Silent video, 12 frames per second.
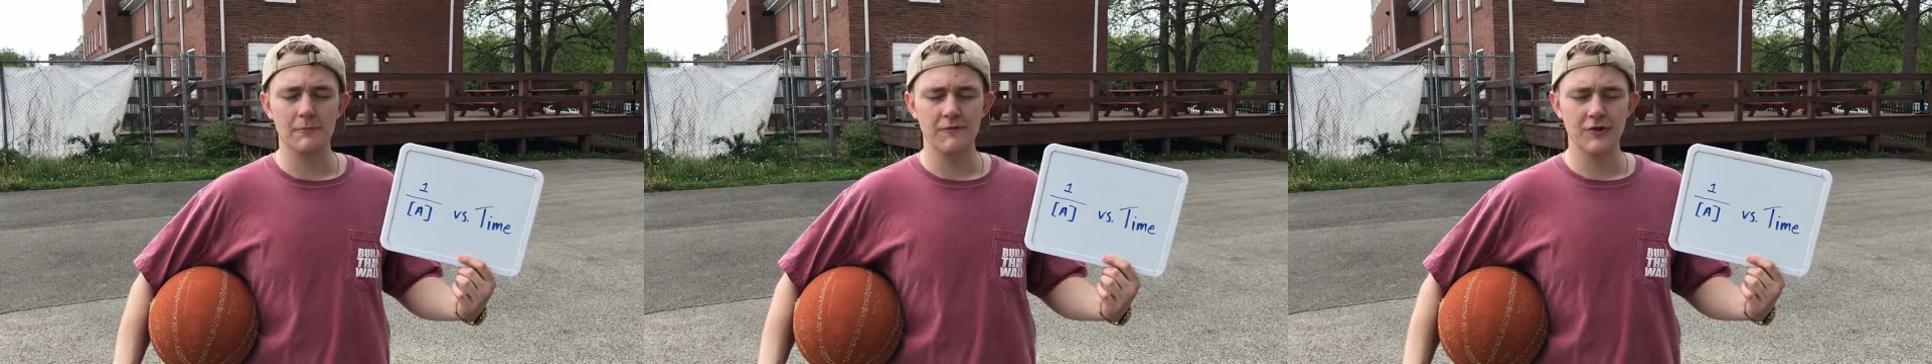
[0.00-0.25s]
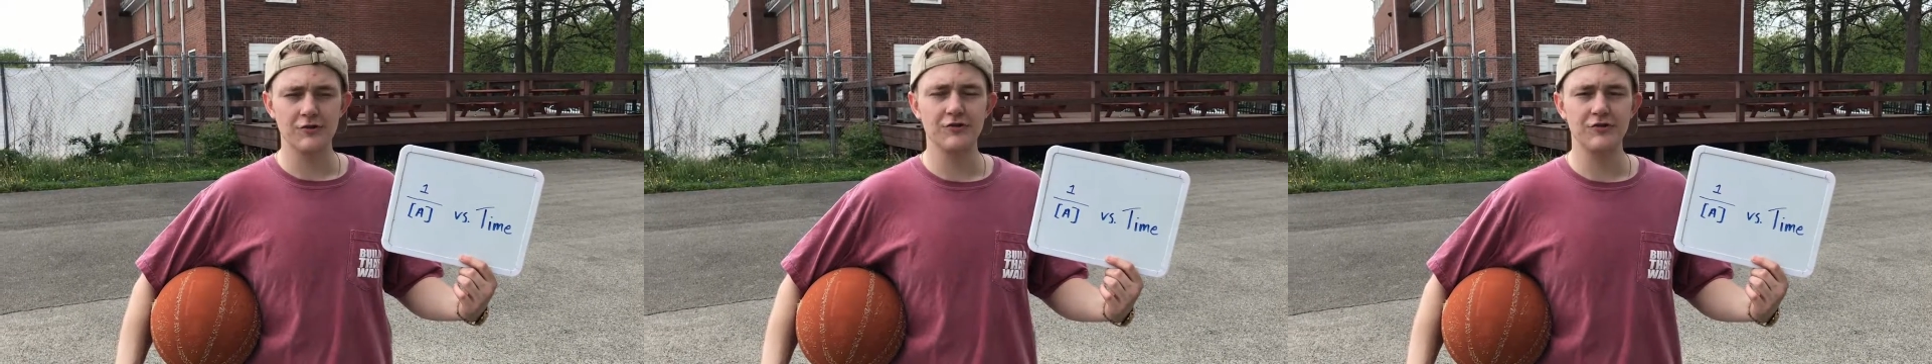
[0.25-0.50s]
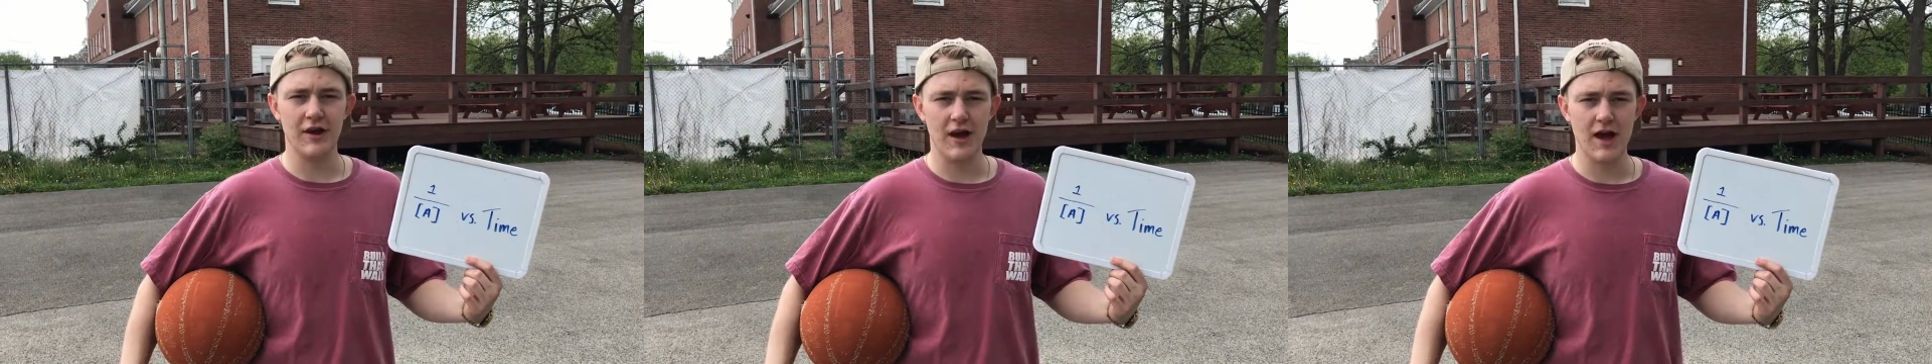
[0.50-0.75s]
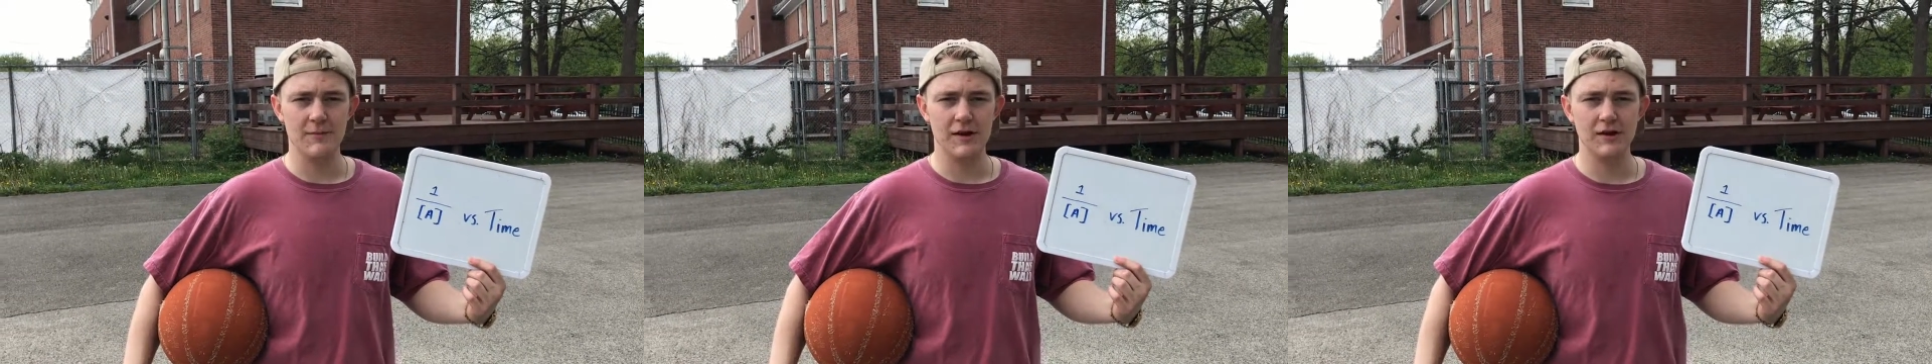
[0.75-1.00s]
versus
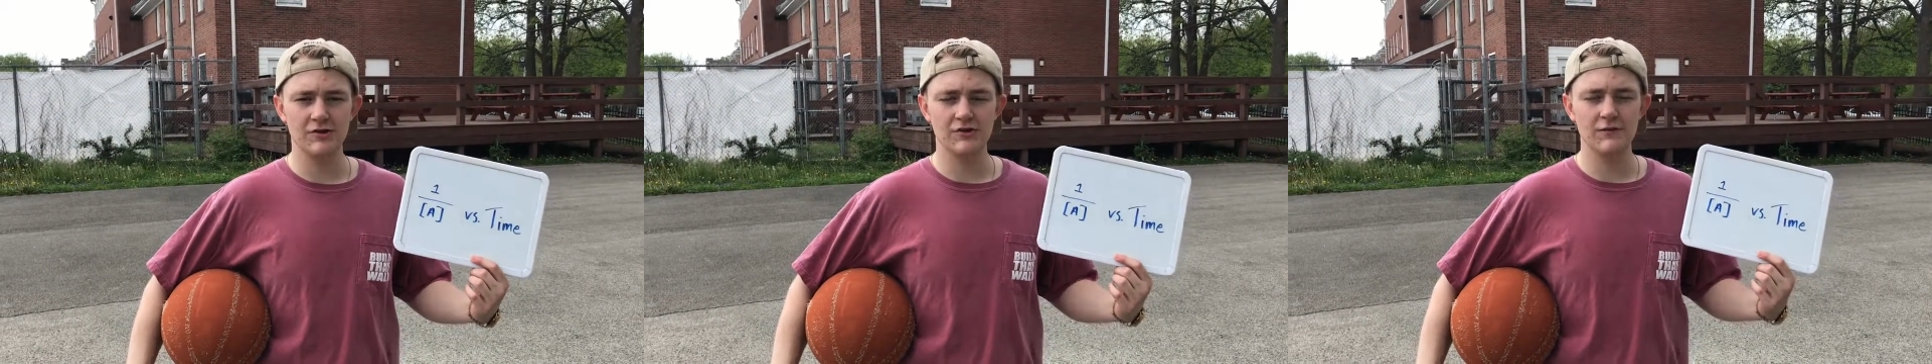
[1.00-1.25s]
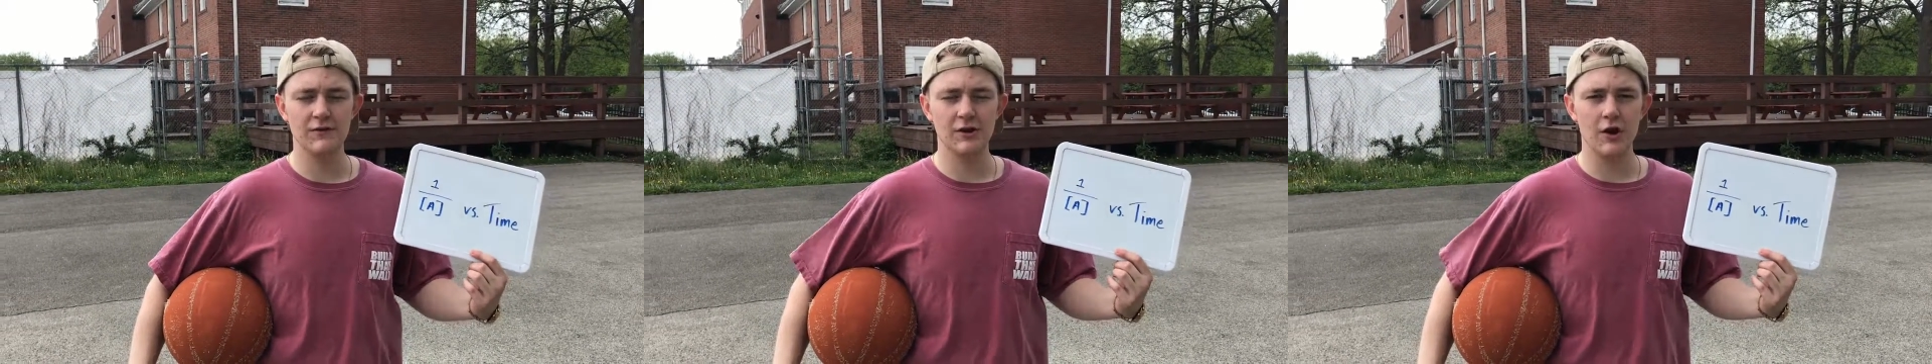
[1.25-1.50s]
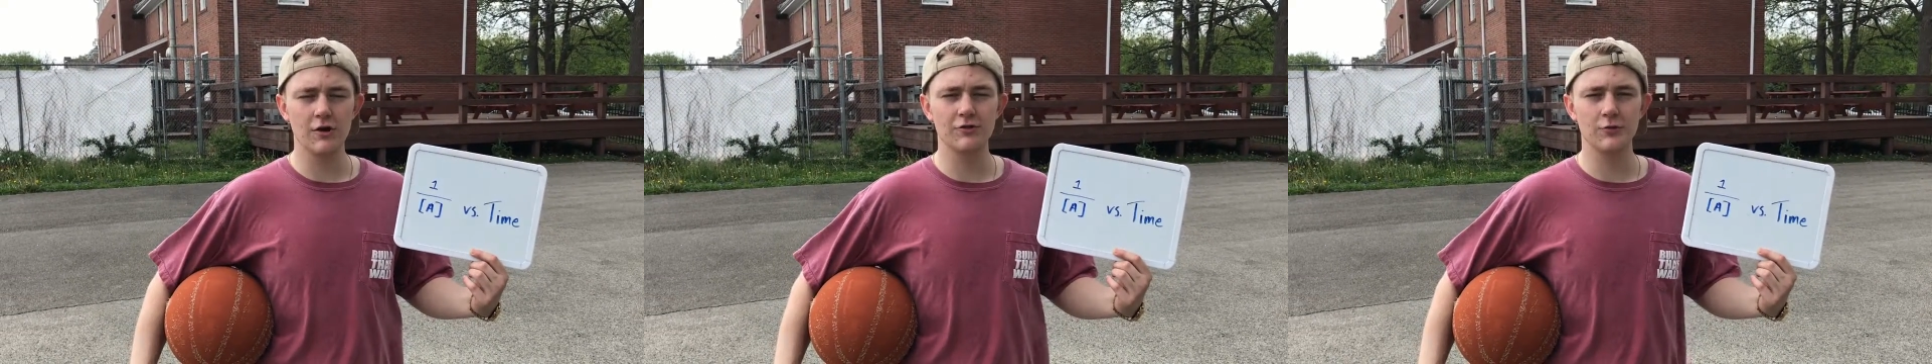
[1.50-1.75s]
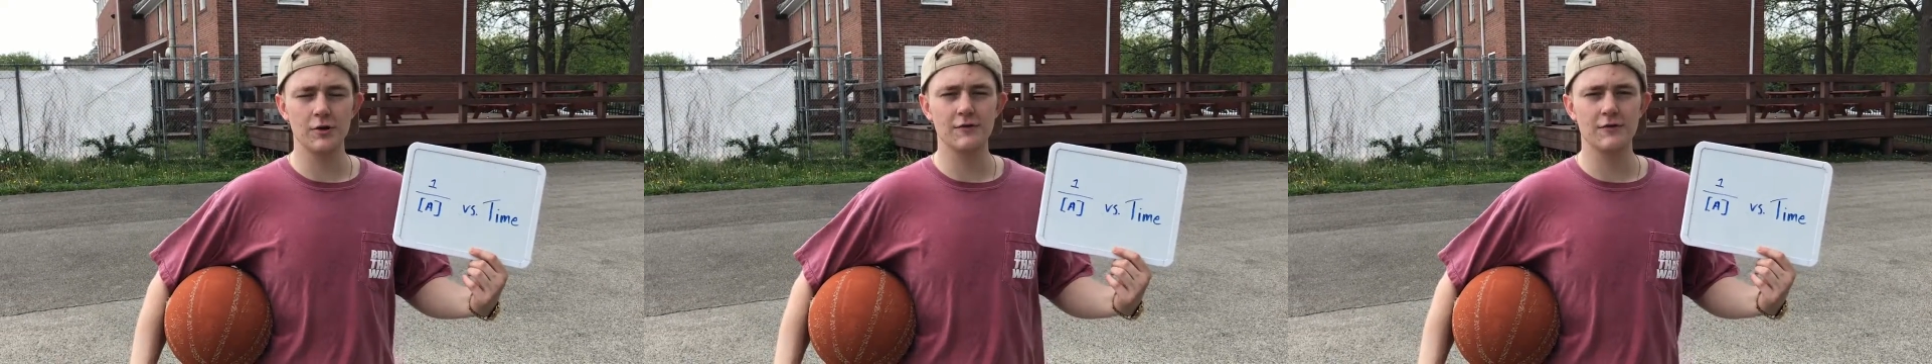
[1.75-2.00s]
time and achieving an
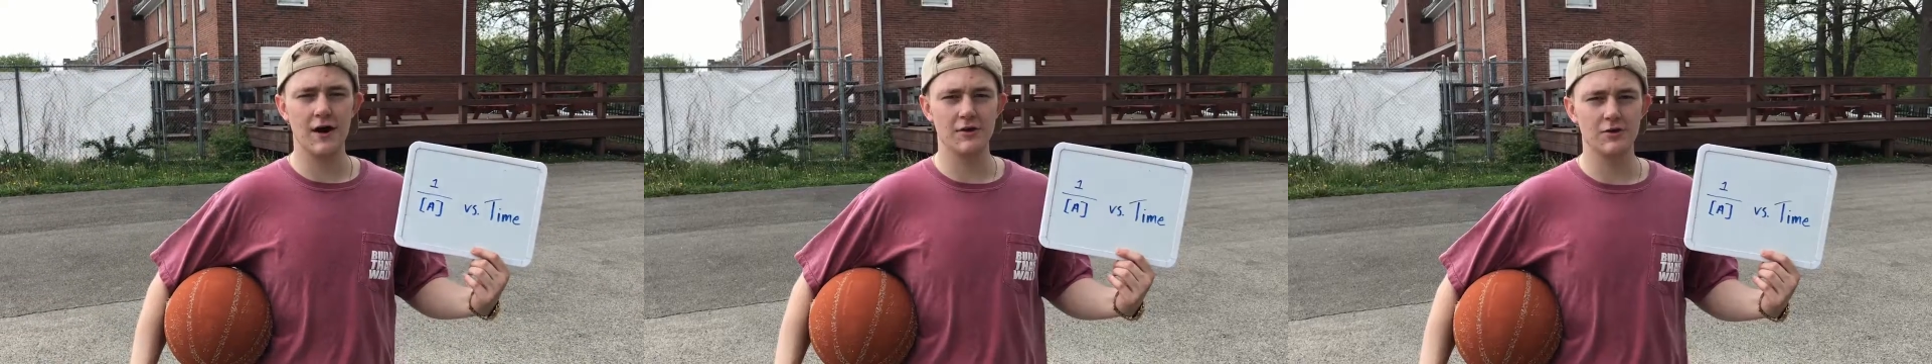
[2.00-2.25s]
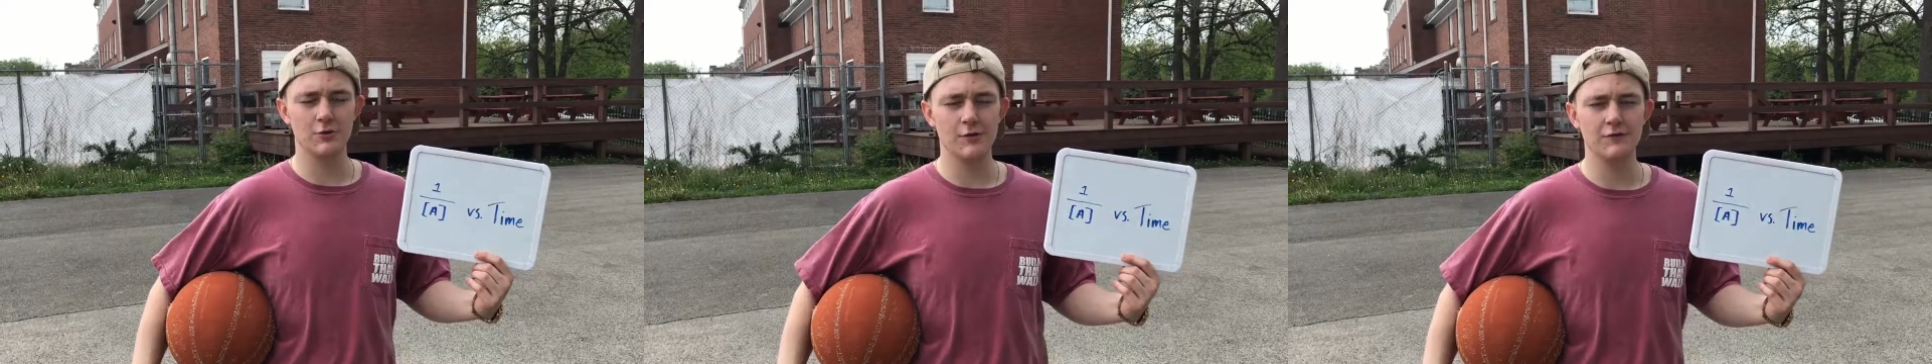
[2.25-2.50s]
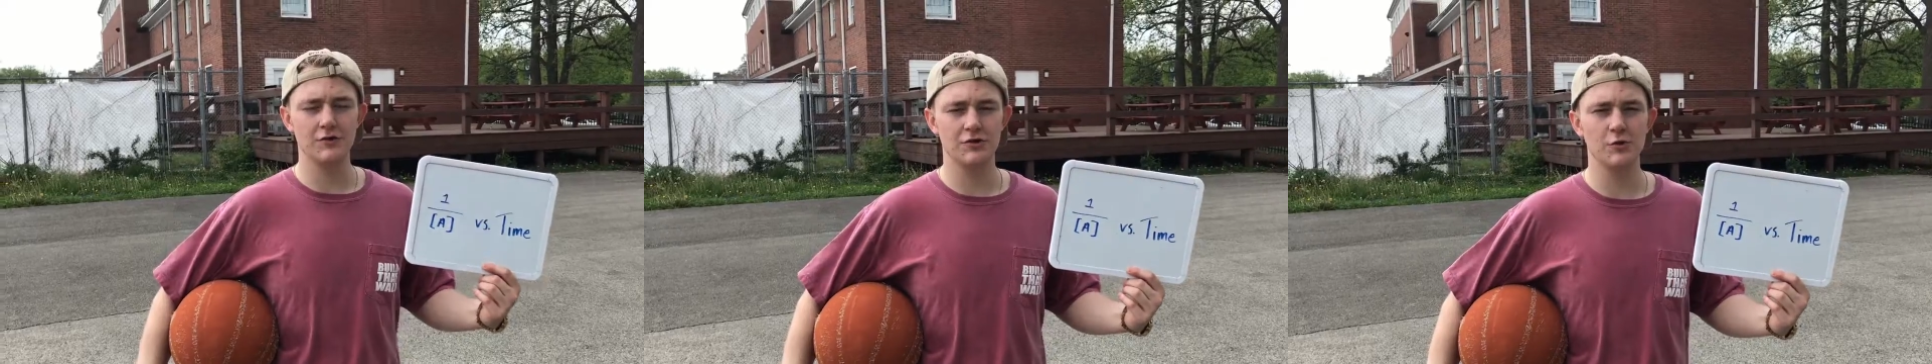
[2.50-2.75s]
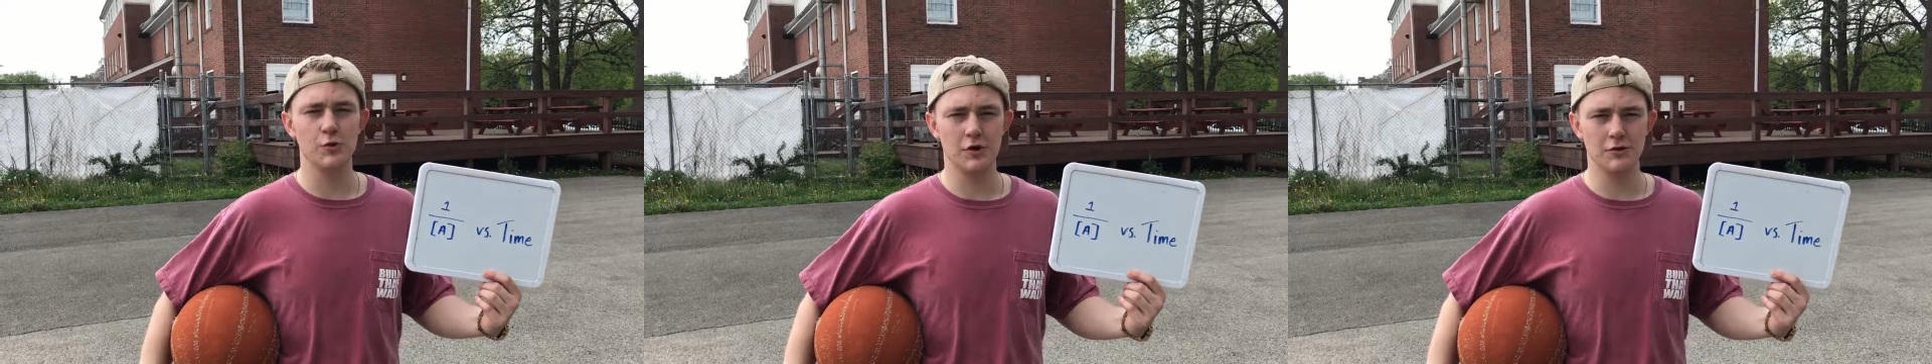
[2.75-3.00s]
R-squared value of
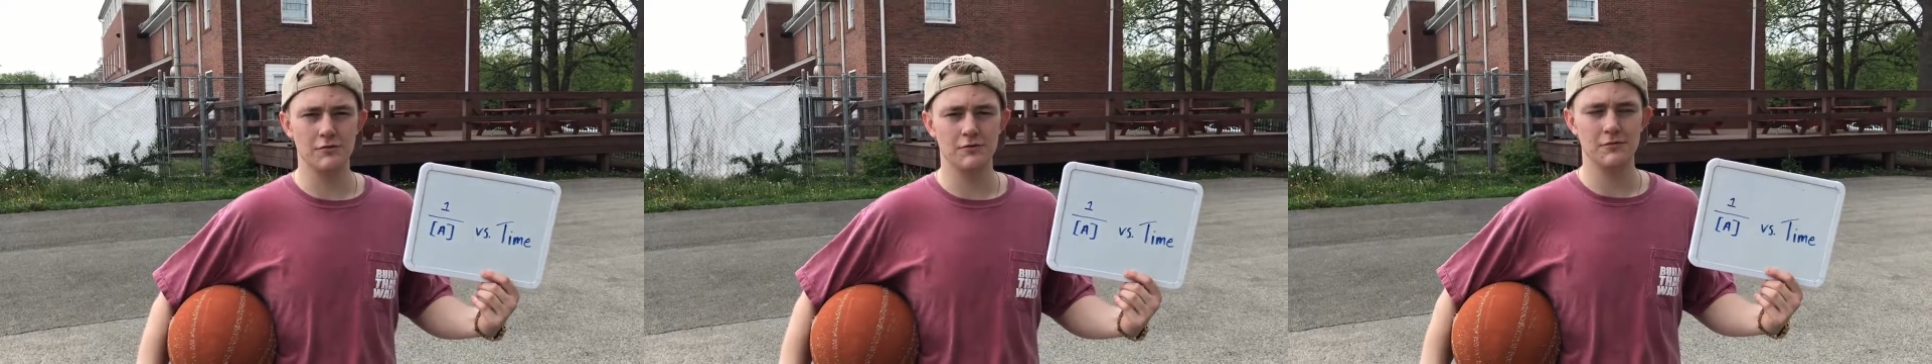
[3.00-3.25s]
nearly 1.